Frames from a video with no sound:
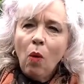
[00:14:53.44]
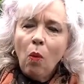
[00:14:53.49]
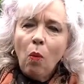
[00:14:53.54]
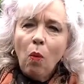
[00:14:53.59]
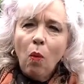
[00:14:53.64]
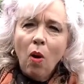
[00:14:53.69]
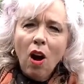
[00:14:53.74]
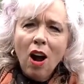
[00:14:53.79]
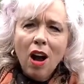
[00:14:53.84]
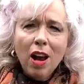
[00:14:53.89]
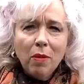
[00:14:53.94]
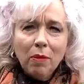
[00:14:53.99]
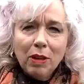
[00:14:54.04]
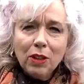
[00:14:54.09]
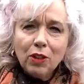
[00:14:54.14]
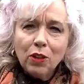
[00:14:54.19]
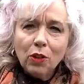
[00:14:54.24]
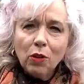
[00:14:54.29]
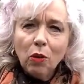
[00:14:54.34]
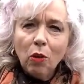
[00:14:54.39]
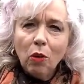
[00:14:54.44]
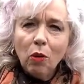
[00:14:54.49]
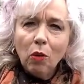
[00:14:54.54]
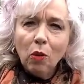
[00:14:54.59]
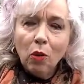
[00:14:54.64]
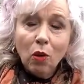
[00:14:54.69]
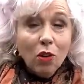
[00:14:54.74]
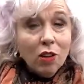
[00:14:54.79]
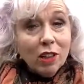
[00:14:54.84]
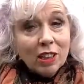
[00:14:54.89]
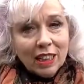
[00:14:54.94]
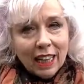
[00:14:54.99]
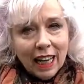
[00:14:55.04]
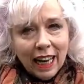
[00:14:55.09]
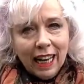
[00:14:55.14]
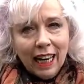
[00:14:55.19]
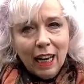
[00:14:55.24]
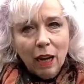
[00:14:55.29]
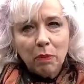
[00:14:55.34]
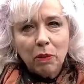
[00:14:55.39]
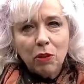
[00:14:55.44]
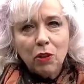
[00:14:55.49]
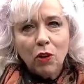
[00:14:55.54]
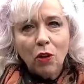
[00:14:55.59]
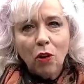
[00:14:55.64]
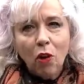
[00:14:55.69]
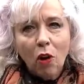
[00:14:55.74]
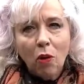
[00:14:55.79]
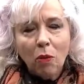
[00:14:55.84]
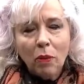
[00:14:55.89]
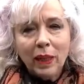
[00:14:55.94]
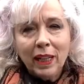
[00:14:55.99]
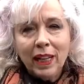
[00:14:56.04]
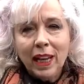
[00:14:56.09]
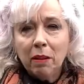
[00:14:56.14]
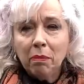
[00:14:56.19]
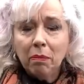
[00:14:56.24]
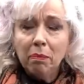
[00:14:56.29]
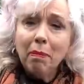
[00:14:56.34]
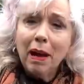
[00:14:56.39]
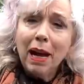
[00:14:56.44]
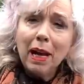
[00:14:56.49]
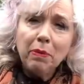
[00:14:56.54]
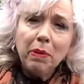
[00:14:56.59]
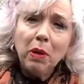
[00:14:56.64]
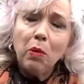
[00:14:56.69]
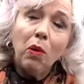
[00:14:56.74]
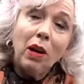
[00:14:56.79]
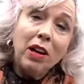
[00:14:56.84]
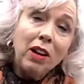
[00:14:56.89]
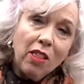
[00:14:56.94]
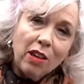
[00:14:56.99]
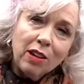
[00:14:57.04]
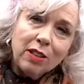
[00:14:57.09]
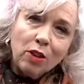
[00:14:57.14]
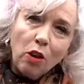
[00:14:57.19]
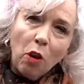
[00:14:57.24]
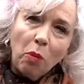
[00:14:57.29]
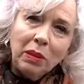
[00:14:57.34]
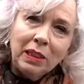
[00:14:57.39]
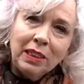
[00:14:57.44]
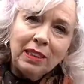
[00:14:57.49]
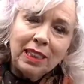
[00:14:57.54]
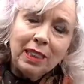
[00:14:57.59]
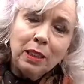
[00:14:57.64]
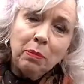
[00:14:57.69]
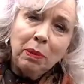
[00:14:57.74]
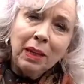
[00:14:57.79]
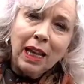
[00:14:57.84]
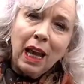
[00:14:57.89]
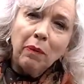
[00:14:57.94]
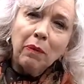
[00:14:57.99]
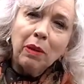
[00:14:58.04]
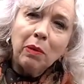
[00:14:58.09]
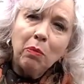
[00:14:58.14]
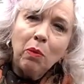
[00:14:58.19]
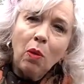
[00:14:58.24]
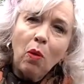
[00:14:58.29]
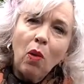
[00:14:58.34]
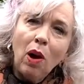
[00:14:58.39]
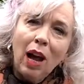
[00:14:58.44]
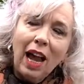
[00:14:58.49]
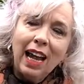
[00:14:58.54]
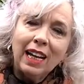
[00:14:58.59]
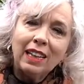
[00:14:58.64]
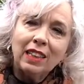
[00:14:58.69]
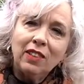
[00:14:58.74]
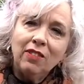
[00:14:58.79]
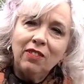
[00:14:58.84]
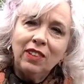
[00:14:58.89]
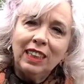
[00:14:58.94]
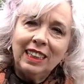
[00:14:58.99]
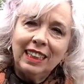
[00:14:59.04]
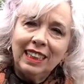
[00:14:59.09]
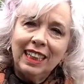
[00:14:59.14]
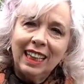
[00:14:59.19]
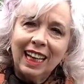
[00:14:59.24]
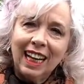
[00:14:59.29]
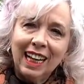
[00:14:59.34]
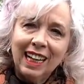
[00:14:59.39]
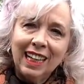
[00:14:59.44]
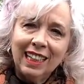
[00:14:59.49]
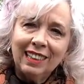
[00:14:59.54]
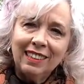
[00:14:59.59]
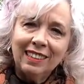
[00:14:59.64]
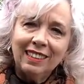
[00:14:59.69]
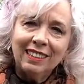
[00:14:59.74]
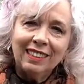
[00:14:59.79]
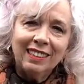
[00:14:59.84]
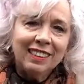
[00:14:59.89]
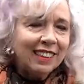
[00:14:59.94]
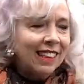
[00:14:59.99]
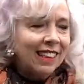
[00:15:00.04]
why we should all look at taking up a new hobby, and maybe one of those hobbies is becoming more active in the garden.